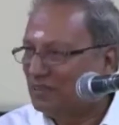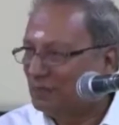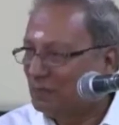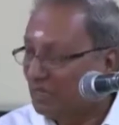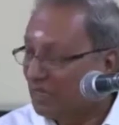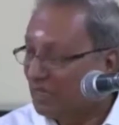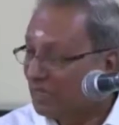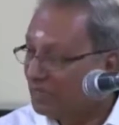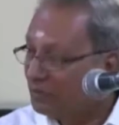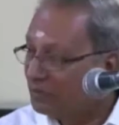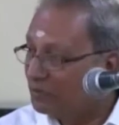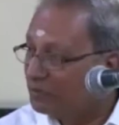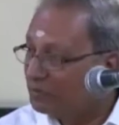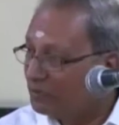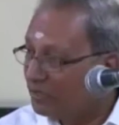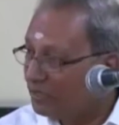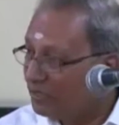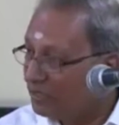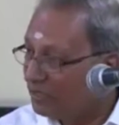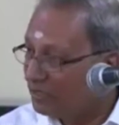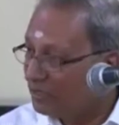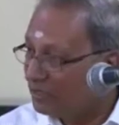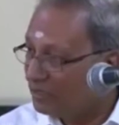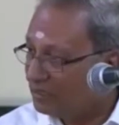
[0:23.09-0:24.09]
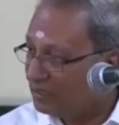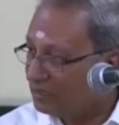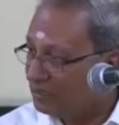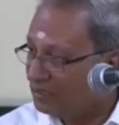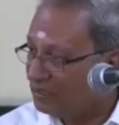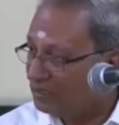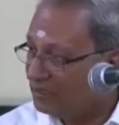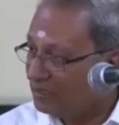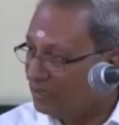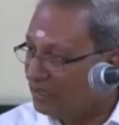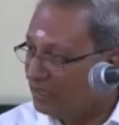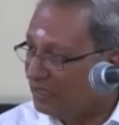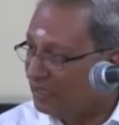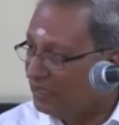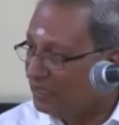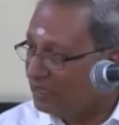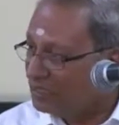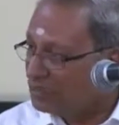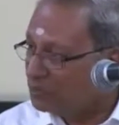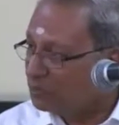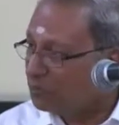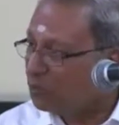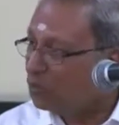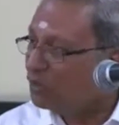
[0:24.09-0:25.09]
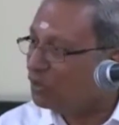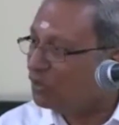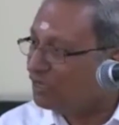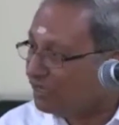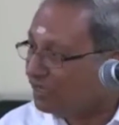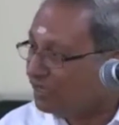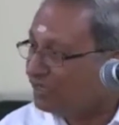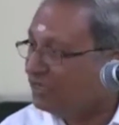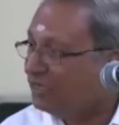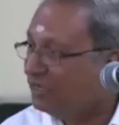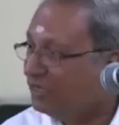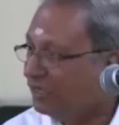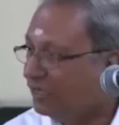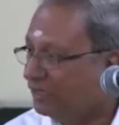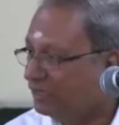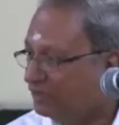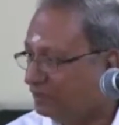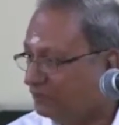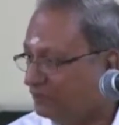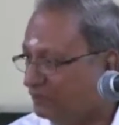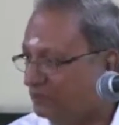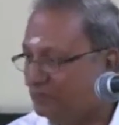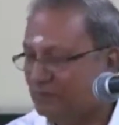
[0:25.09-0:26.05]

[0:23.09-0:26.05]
But I have a feeling that the need is more in India.